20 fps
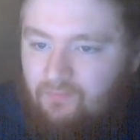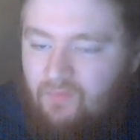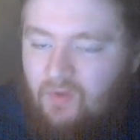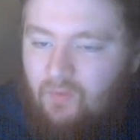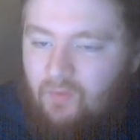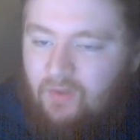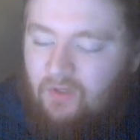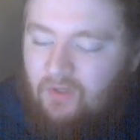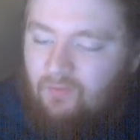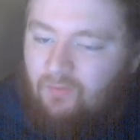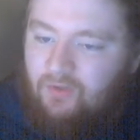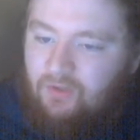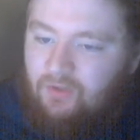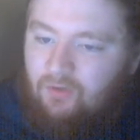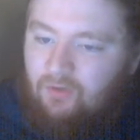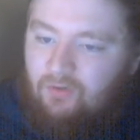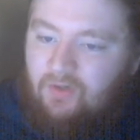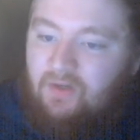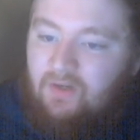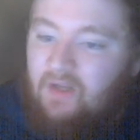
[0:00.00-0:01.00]
We can
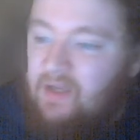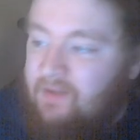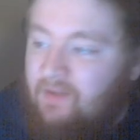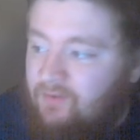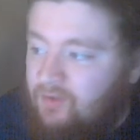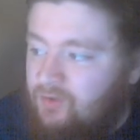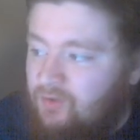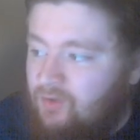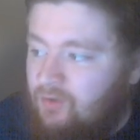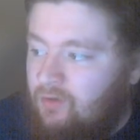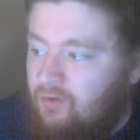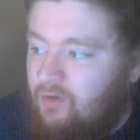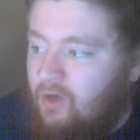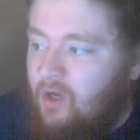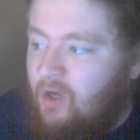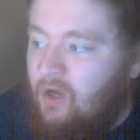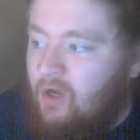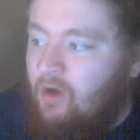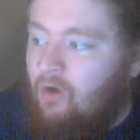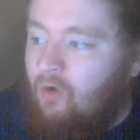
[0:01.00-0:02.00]
return an integer
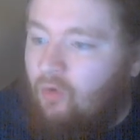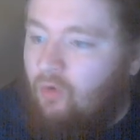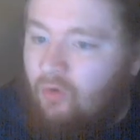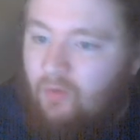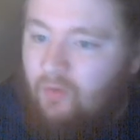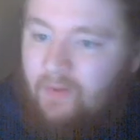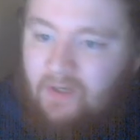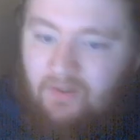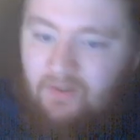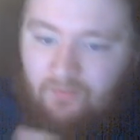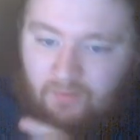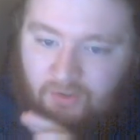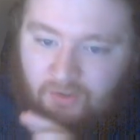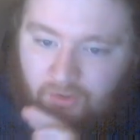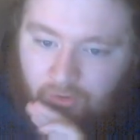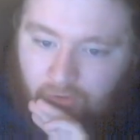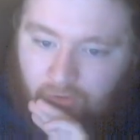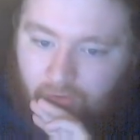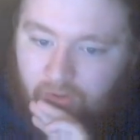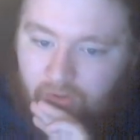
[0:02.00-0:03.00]
or we can
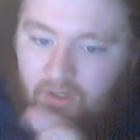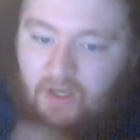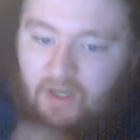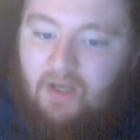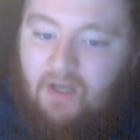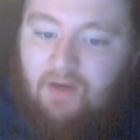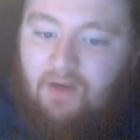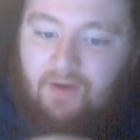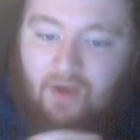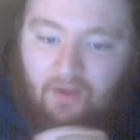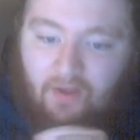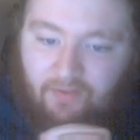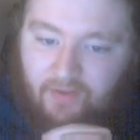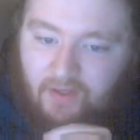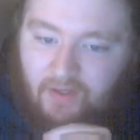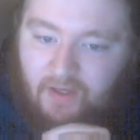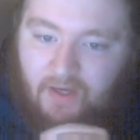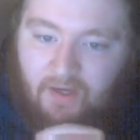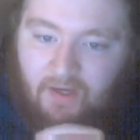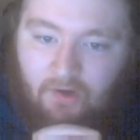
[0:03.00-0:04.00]
return
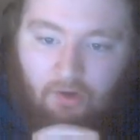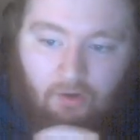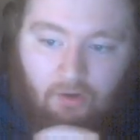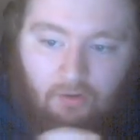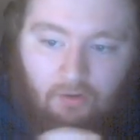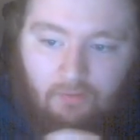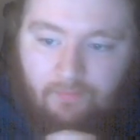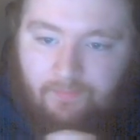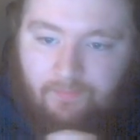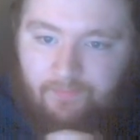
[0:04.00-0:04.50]
nothing at all.